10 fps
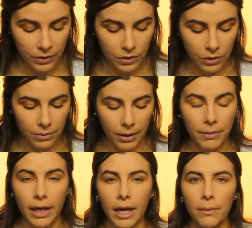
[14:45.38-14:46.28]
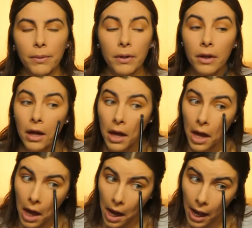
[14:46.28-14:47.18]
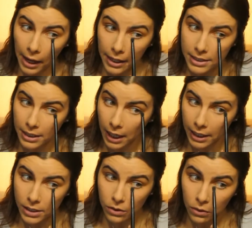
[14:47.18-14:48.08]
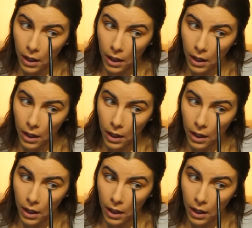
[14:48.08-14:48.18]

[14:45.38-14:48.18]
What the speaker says: doing my makeup, I guess in high school,